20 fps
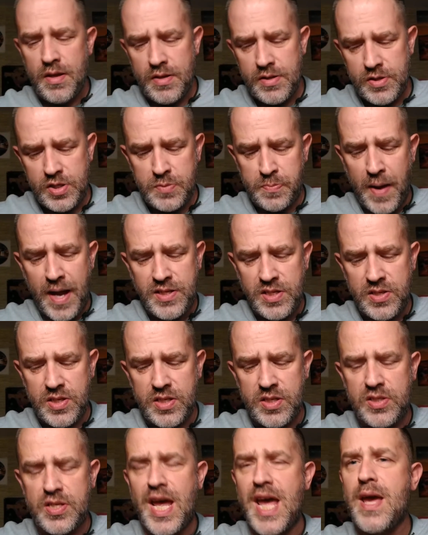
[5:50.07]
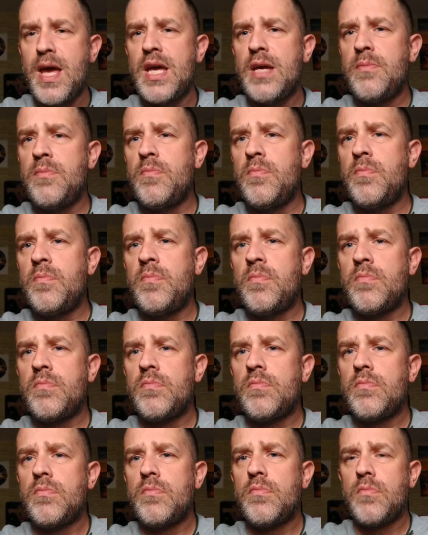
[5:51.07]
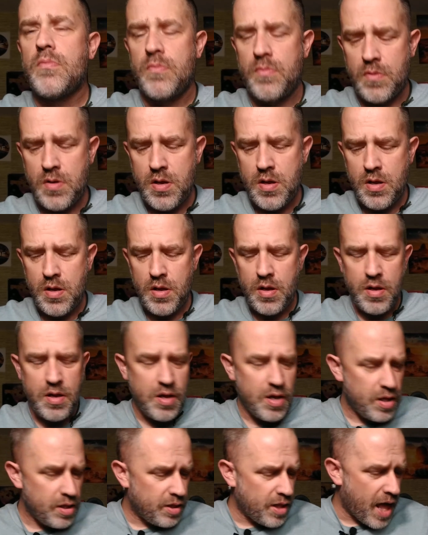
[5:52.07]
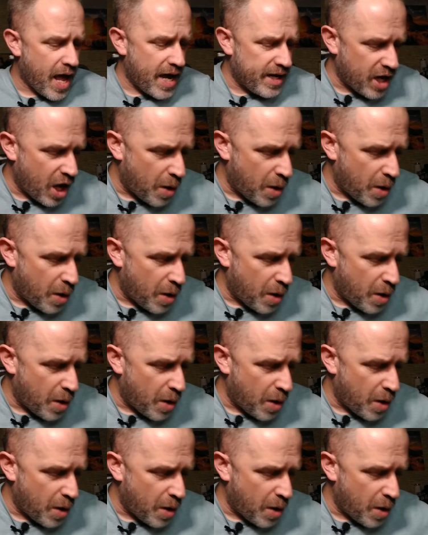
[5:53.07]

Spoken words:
This is basically the same light